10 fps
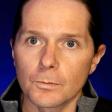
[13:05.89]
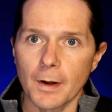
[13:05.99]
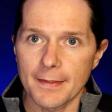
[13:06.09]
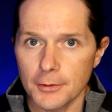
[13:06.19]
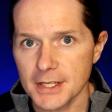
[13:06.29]

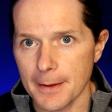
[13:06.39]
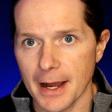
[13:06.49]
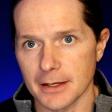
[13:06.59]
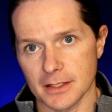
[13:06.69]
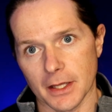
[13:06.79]
ran those 8
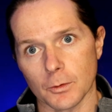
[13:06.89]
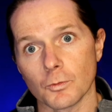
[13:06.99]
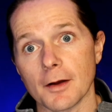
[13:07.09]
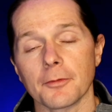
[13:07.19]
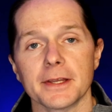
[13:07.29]
miles at like
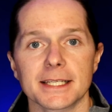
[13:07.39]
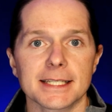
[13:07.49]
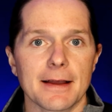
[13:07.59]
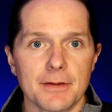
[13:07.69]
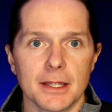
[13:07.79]
roughly
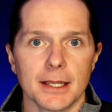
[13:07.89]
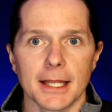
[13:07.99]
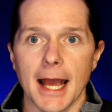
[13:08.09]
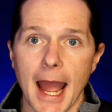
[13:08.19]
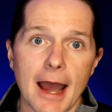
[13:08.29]

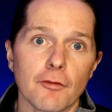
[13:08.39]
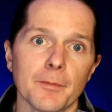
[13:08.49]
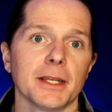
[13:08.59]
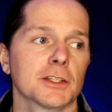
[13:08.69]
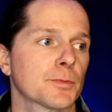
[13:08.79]
7.5
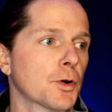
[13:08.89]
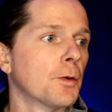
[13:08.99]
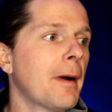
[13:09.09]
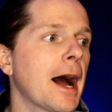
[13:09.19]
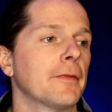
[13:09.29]
minutes
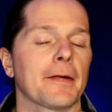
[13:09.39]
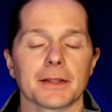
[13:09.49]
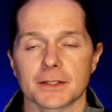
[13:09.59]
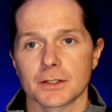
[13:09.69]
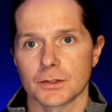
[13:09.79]
per mile. Now
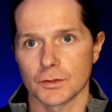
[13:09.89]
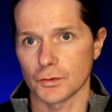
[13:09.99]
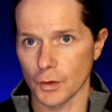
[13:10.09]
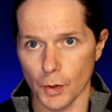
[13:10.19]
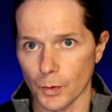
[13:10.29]
that's
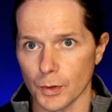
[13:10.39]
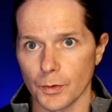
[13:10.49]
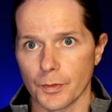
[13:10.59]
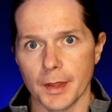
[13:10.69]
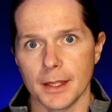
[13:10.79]

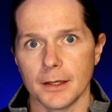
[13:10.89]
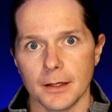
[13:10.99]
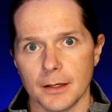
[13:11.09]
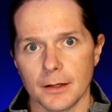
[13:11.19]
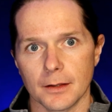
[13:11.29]
slower
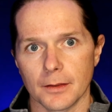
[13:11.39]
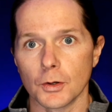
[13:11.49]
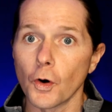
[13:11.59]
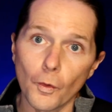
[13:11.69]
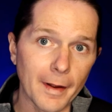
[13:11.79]
than the
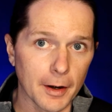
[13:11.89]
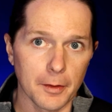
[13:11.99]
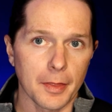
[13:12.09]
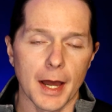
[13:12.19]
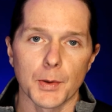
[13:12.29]
goal
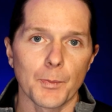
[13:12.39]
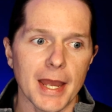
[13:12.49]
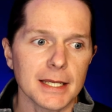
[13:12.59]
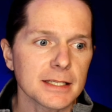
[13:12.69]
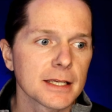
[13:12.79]
marathon
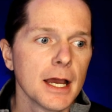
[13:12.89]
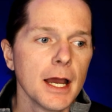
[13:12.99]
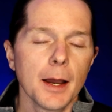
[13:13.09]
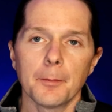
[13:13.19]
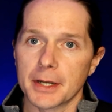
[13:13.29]
pace.
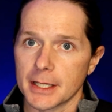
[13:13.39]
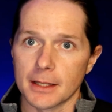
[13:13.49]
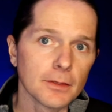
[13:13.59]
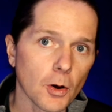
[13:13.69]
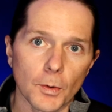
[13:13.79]
But
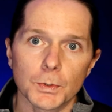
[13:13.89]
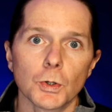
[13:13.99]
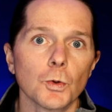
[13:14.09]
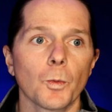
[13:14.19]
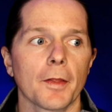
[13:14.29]
again, all the
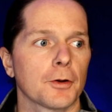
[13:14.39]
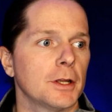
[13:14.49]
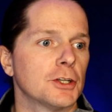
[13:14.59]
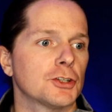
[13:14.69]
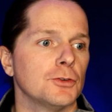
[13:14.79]
cold weather
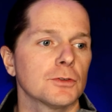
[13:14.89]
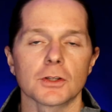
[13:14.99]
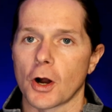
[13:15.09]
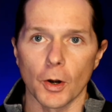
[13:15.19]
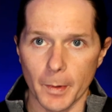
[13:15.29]
issues.
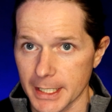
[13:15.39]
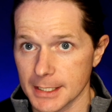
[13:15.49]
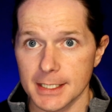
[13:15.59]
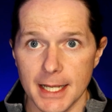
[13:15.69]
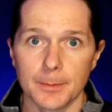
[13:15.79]
The heart
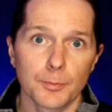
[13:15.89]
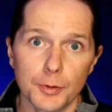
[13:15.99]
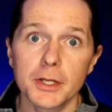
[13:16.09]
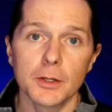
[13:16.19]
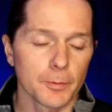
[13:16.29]
rate stayed
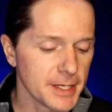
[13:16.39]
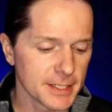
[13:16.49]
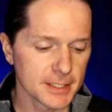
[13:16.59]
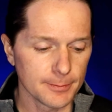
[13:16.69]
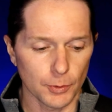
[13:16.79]
pretty
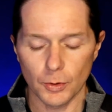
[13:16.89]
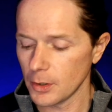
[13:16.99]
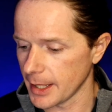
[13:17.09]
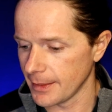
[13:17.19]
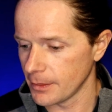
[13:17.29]

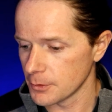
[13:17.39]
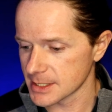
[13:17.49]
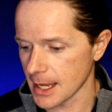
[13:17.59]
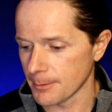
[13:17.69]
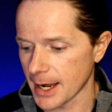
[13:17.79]
reasonable in
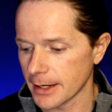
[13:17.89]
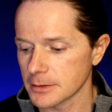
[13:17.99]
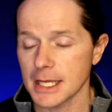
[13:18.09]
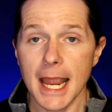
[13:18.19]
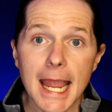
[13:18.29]
those 8
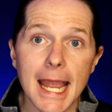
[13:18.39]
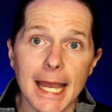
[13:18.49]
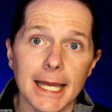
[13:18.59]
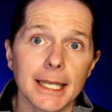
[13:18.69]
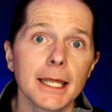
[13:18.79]
miles.
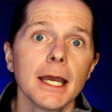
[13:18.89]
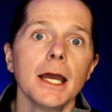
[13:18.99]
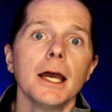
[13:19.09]
And